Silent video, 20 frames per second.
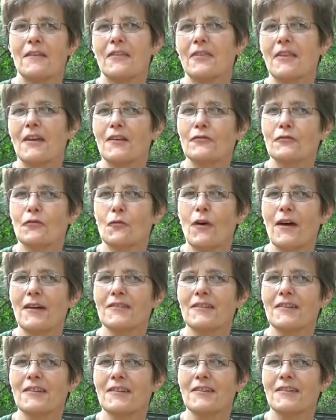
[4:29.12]
Thanks for
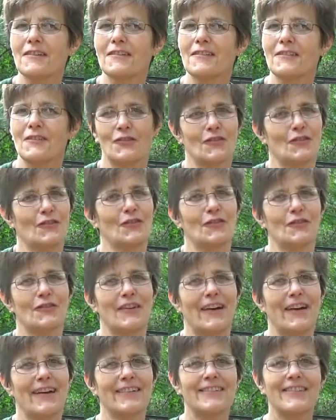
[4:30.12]
watching Two
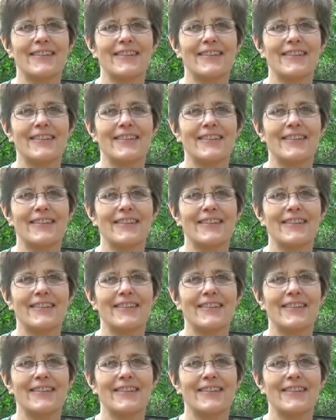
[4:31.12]
Tired